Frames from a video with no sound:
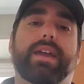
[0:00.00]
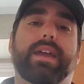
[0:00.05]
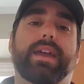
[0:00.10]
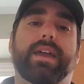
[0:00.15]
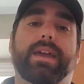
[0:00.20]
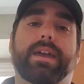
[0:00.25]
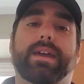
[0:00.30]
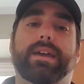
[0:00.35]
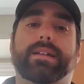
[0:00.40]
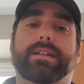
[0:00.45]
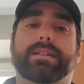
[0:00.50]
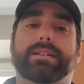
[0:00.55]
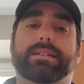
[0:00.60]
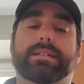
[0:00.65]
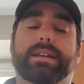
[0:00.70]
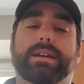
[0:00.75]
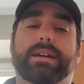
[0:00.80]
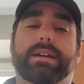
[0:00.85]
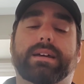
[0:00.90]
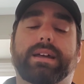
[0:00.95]
and
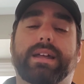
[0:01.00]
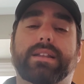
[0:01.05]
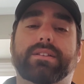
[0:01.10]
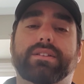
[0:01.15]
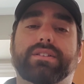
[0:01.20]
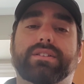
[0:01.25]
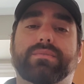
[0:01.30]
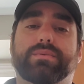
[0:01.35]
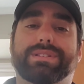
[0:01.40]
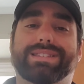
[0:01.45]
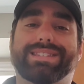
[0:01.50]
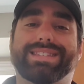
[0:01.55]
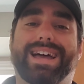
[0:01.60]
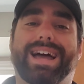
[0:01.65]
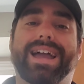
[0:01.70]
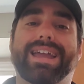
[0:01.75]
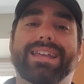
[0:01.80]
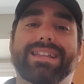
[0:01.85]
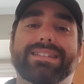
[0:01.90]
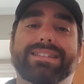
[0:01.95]
just
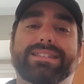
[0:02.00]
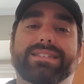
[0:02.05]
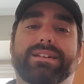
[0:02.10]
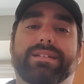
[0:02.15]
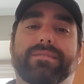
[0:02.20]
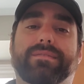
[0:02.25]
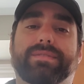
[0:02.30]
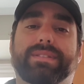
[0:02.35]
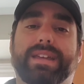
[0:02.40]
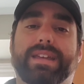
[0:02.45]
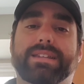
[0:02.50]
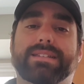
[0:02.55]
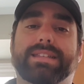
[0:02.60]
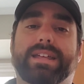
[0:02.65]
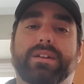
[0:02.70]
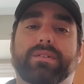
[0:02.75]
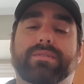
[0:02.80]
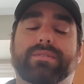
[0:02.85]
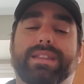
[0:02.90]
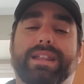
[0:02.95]
signs of things
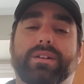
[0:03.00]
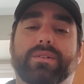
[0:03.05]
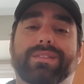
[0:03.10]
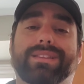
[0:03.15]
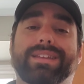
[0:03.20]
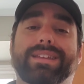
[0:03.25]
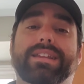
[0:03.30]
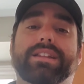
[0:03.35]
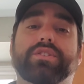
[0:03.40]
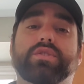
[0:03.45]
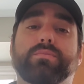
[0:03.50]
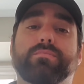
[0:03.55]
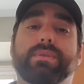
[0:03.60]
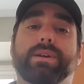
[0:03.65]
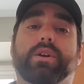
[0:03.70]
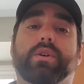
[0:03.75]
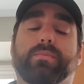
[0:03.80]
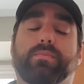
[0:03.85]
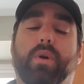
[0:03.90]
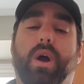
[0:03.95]
that are leading to
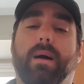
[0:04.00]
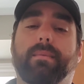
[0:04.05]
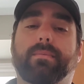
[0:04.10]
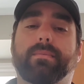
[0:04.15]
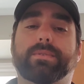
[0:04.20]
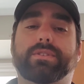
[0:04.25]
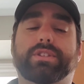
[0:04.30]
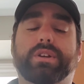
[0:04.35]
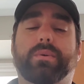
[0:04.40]
bigger problems.